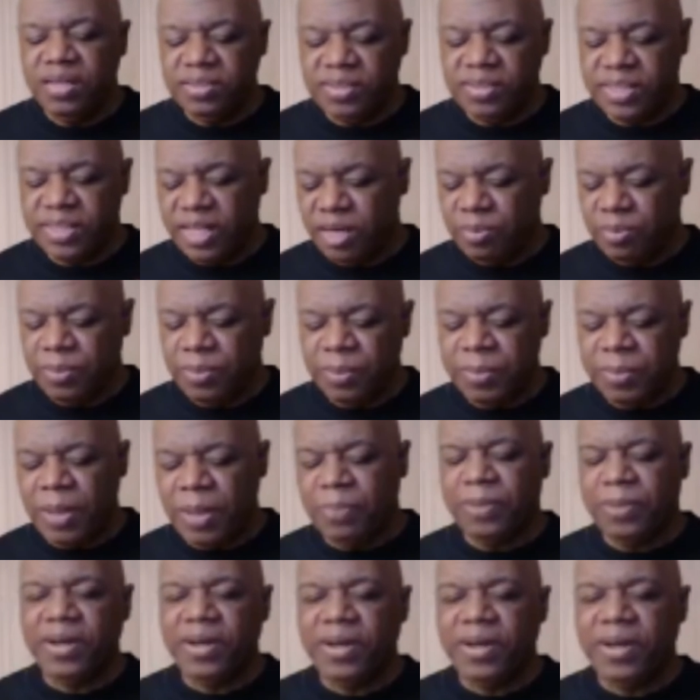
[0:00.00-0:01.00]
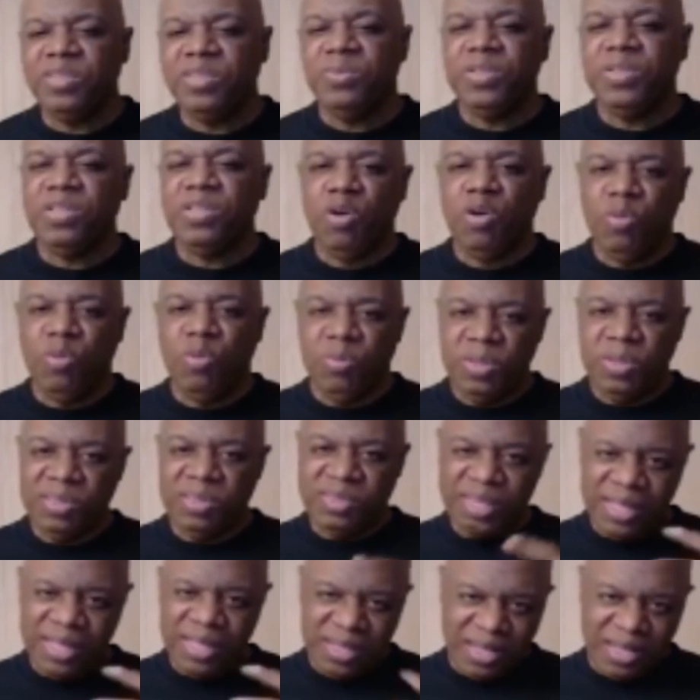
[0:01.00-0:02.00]
set up my project with the
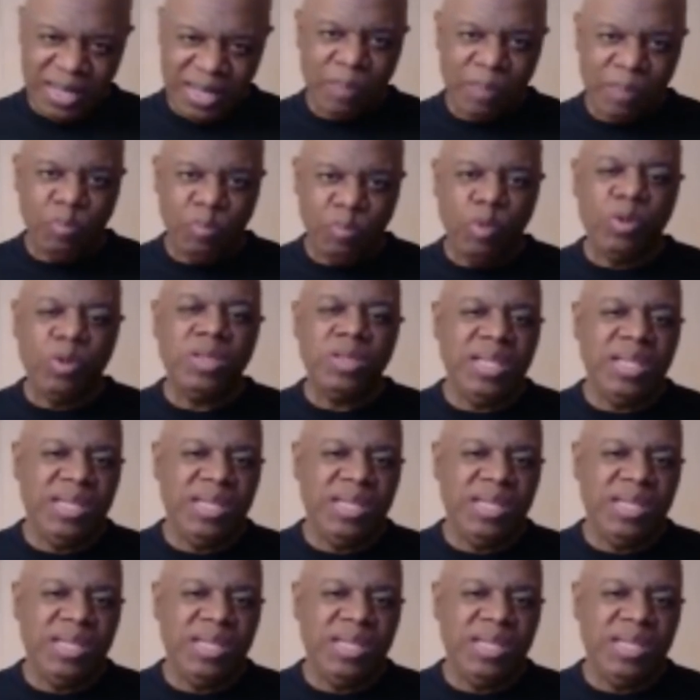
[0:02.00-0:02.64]
homeless, and a lot more